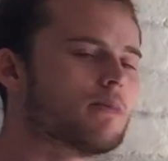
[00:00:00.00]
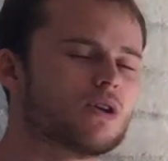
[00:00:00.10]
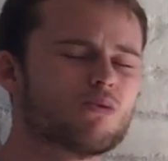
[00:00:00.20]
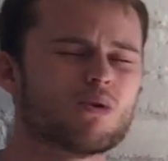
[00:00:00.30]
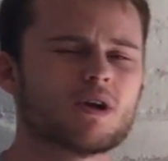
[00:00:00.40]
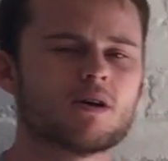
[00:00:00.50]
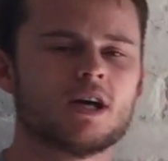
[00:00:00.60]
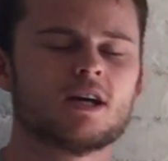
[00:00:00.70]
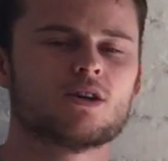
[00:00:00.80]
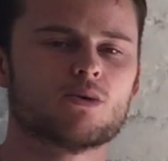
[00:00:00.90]
But you want
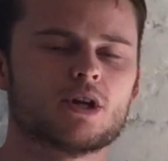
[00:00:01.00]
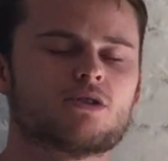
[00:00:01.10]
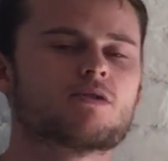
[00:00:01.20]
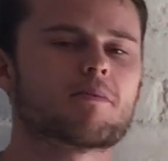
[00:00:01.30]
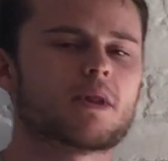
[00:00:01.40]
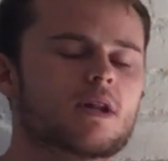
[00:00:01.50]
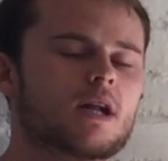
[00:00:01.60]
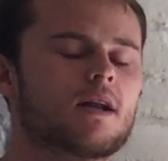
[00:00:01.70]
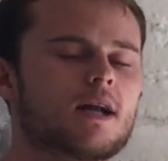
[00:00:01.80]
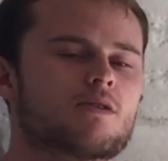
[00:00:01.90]
to do something
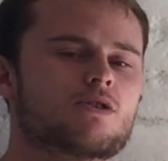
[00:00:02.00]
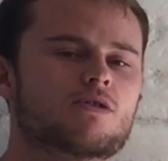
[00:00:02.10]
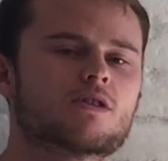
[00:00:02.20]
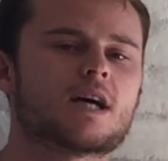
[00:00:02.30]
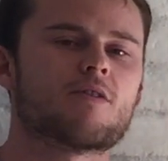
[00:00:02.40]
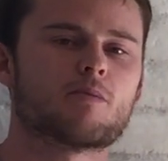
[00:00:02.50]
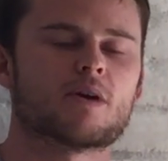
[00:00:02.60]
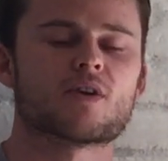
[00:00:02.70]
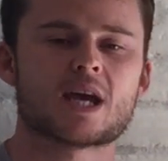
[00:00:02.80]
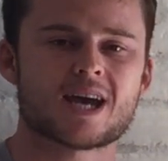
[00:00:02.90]
that allows you just to have a bit
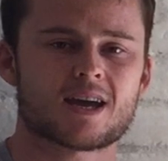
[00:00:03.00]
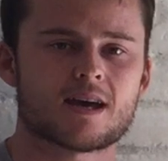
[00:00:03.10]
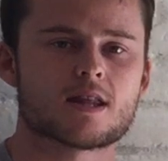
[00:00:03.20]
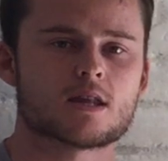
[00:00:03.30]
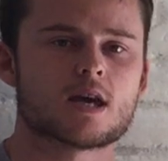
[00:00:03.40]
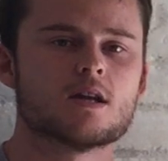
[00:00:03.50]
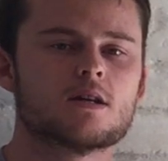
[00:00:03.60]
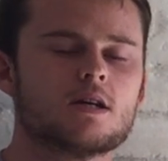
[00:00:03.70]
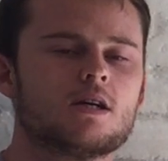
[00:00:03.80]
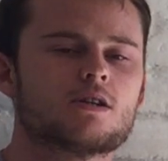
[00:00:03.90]
of a kick at the end,